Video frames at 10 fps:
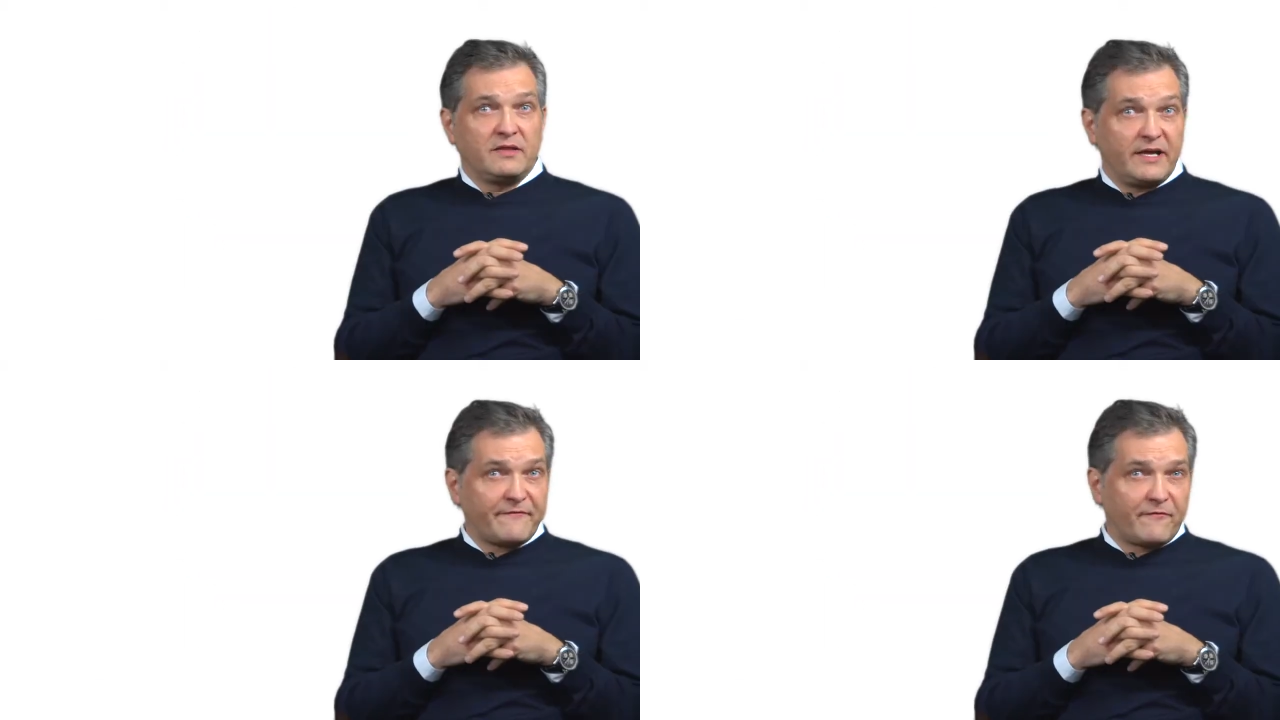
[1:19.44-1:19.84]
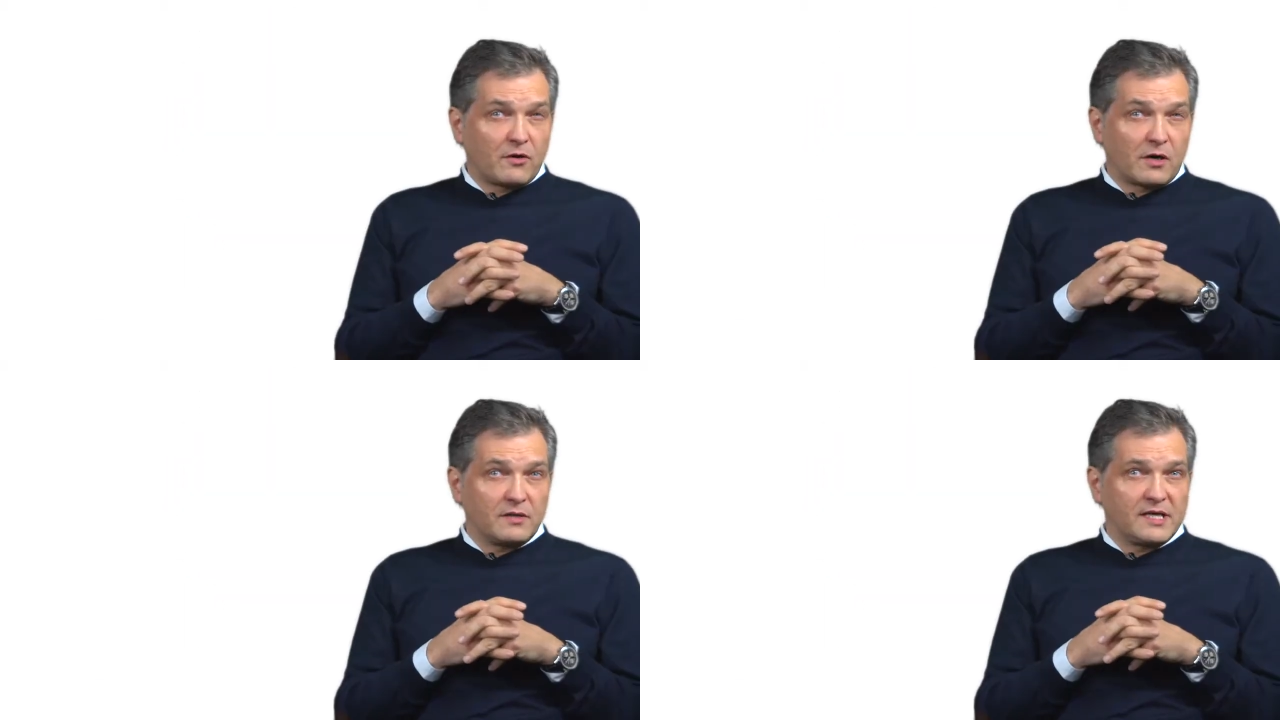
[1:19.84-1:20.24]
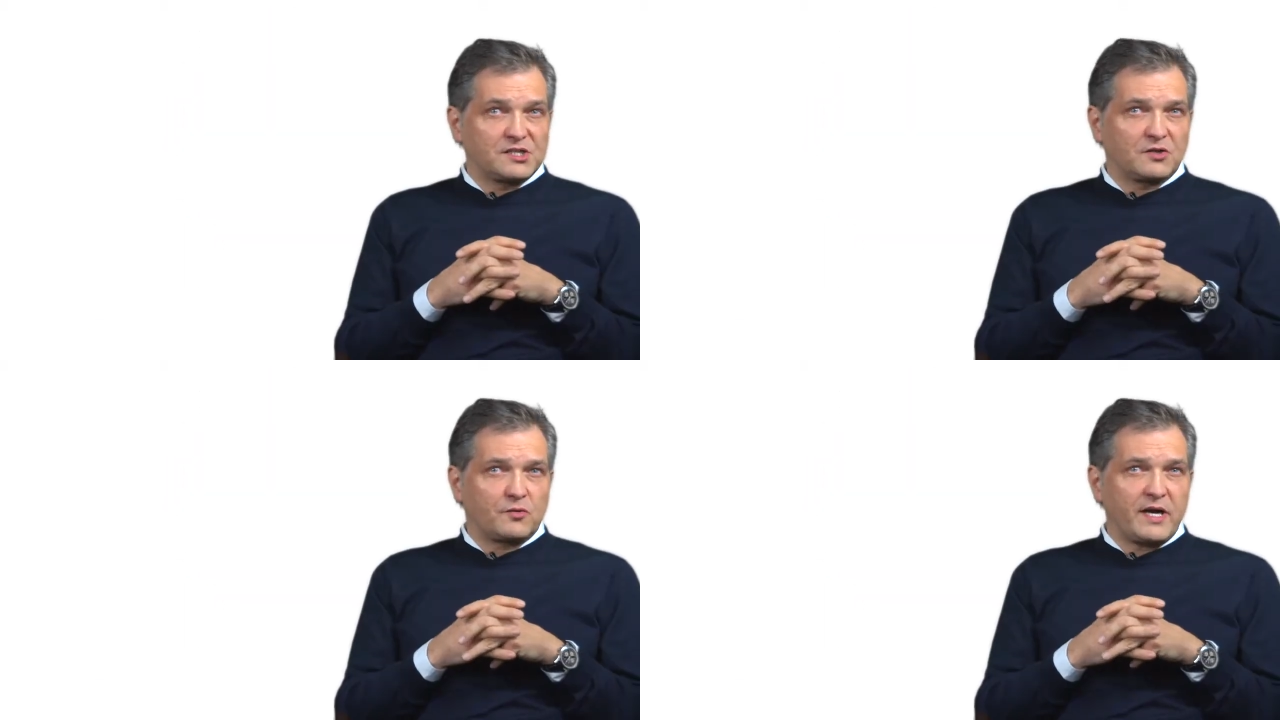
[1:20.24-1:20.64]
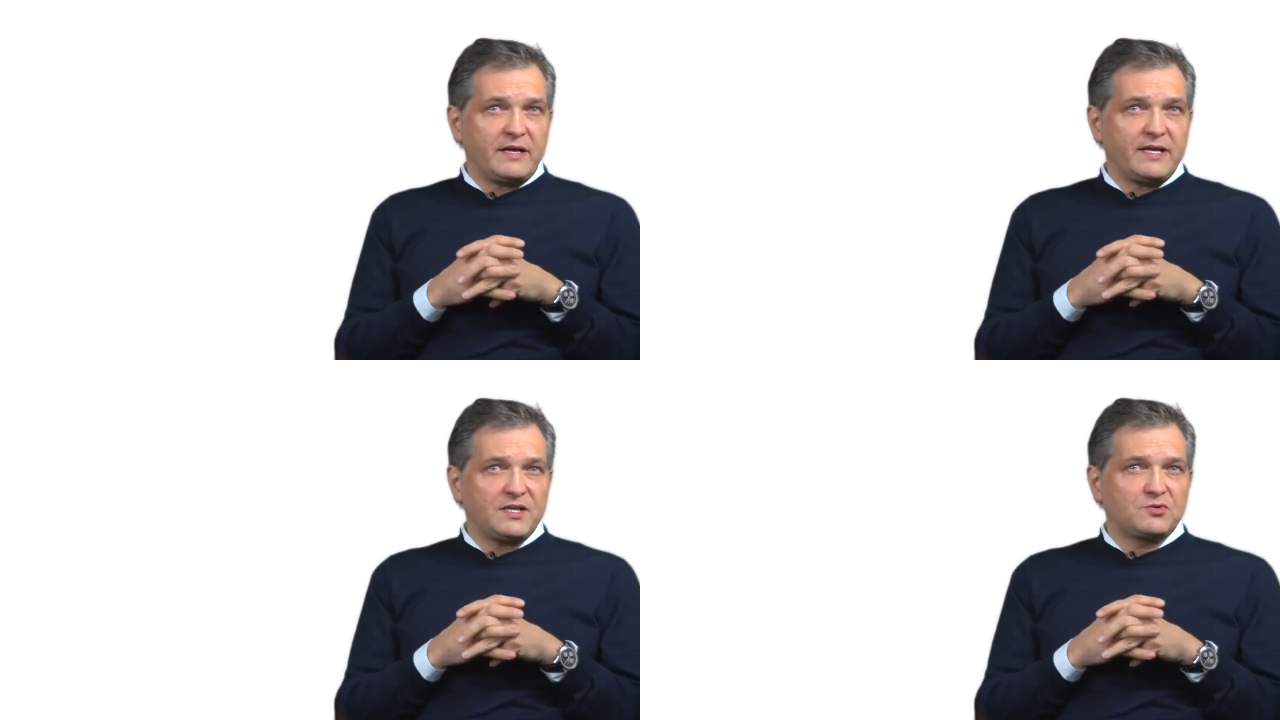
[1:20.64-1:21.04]
Therefore, there's a
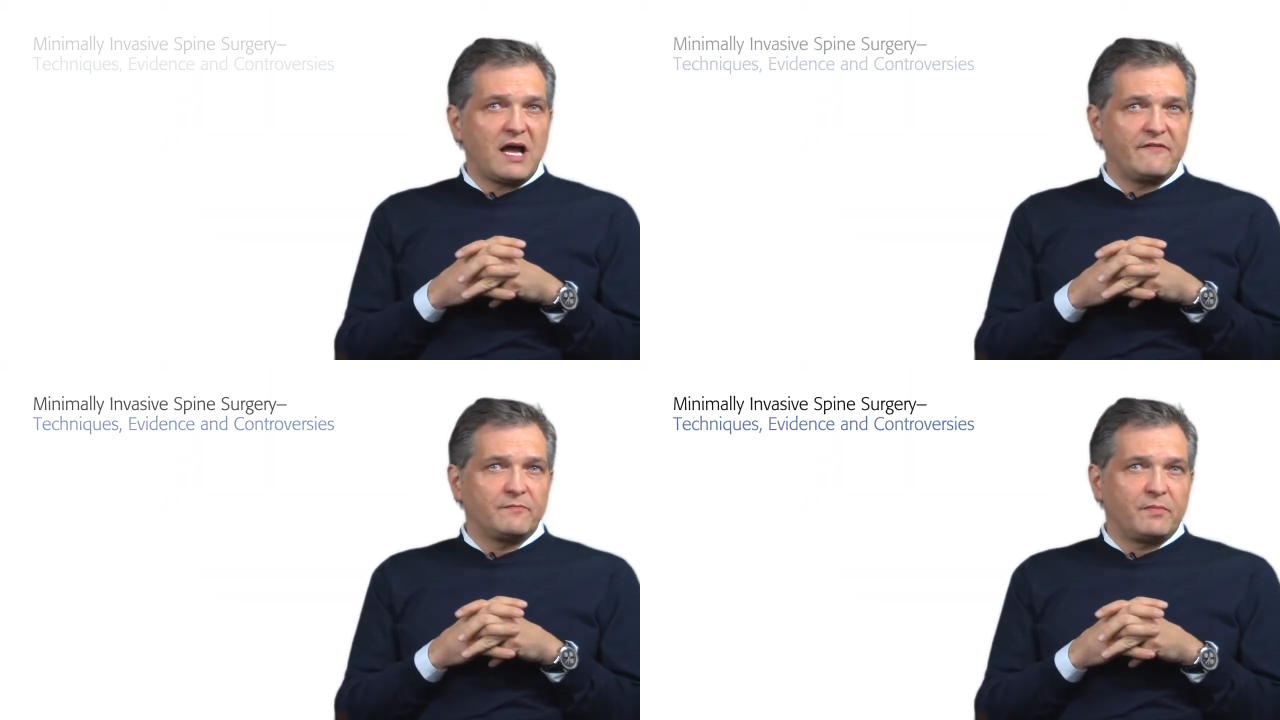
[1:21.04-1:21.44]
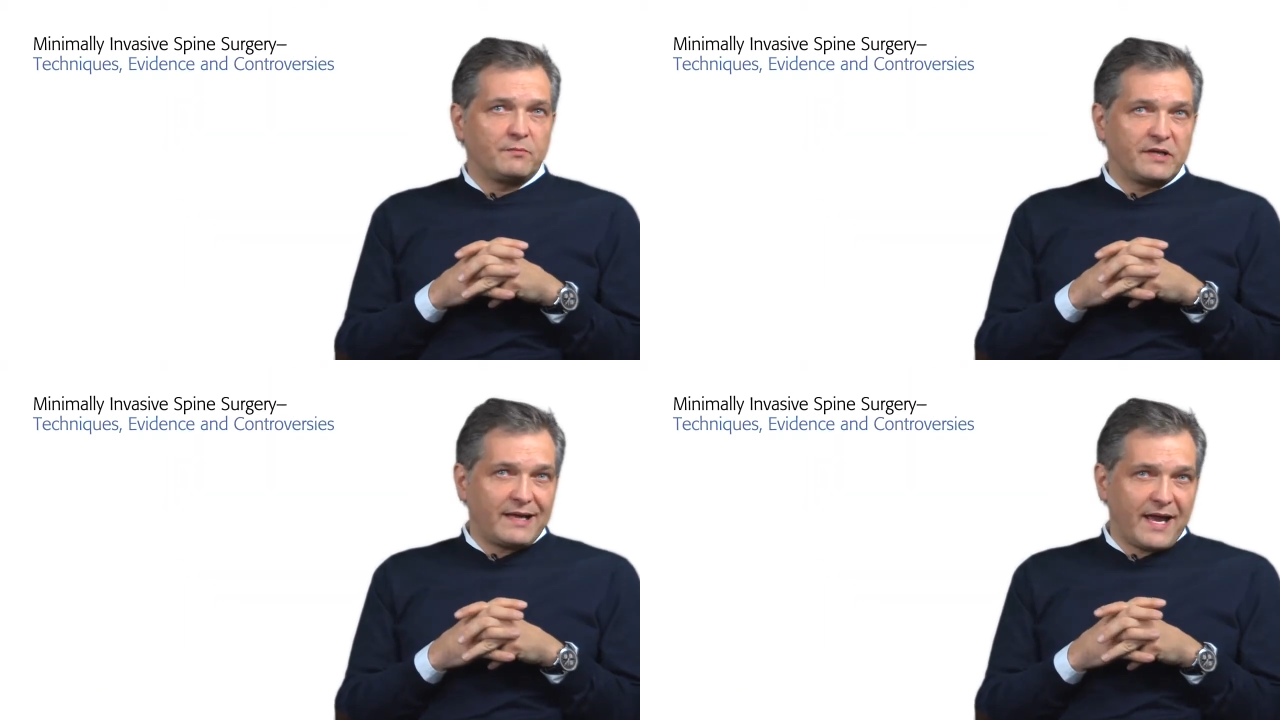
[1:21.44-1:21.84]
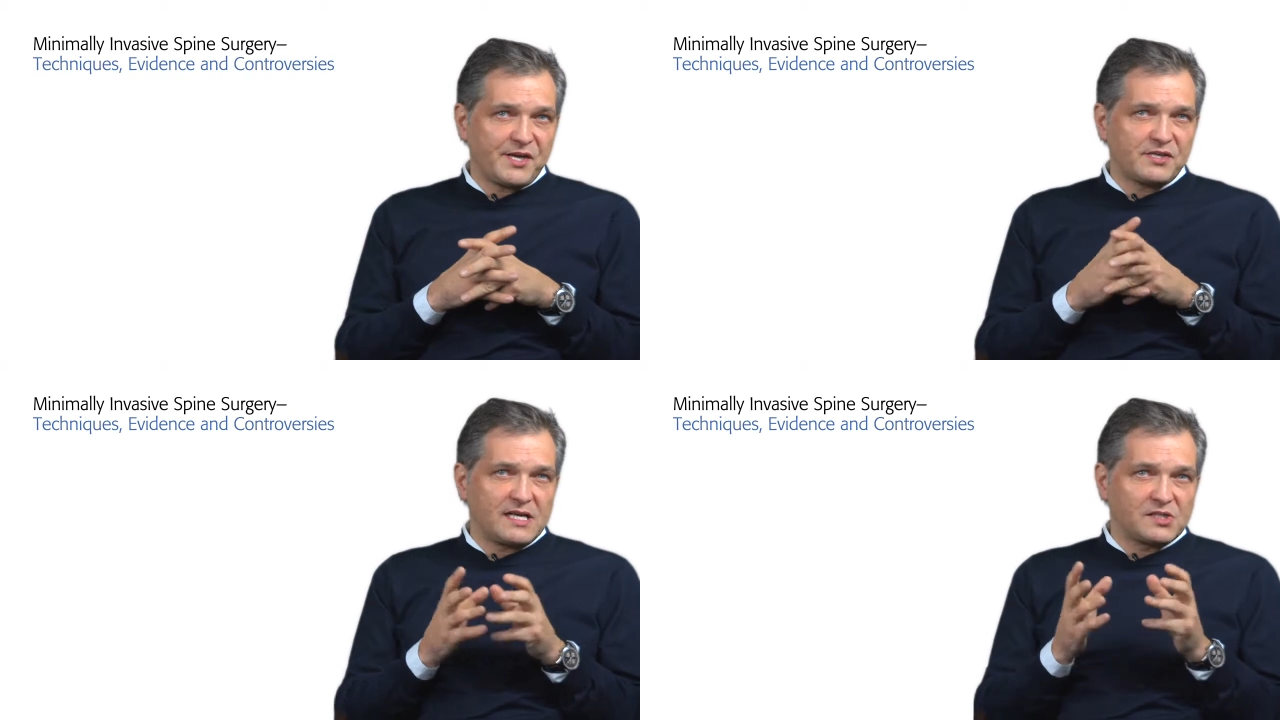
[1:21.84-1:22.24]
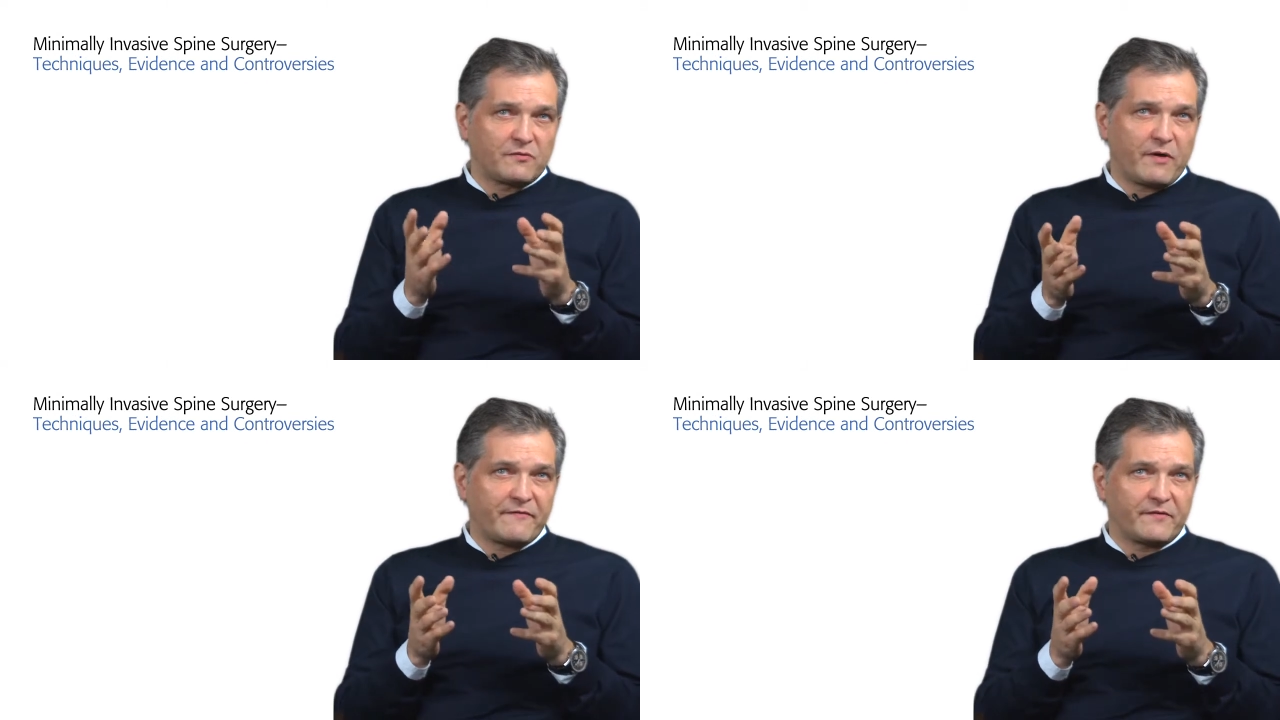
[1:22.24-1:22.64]
great need to have a publication as a
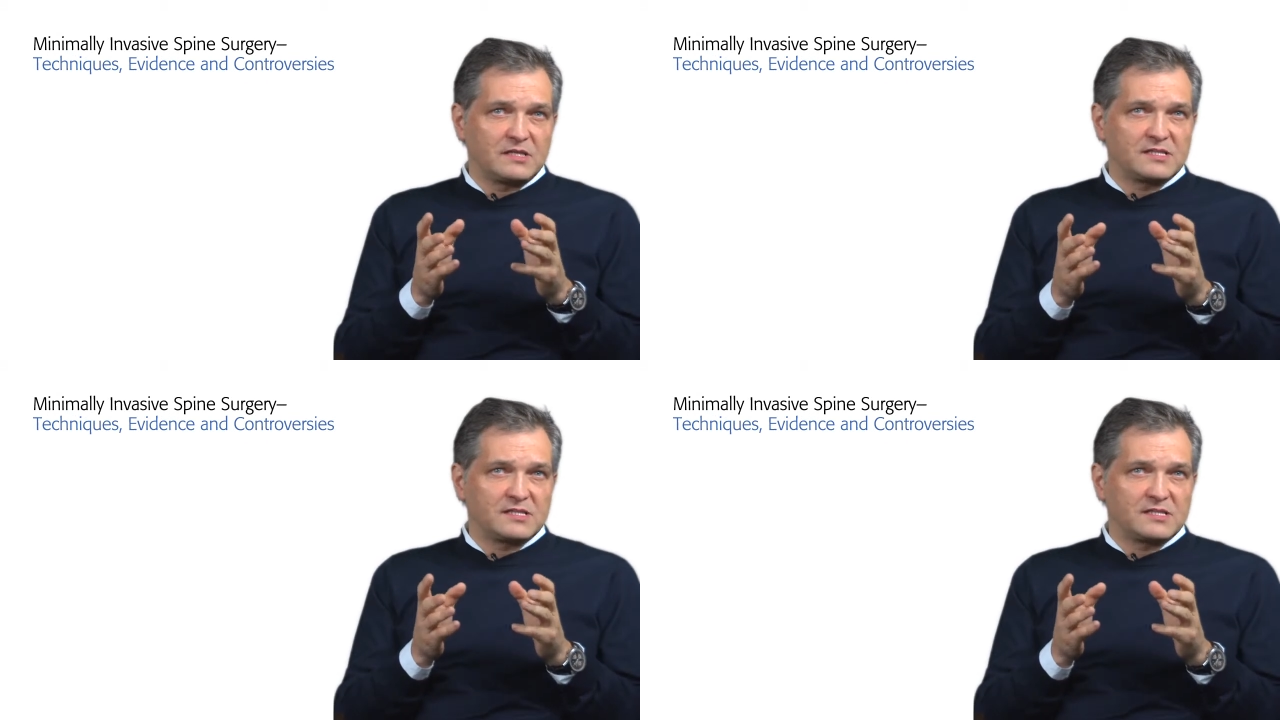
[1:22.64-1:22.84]
reference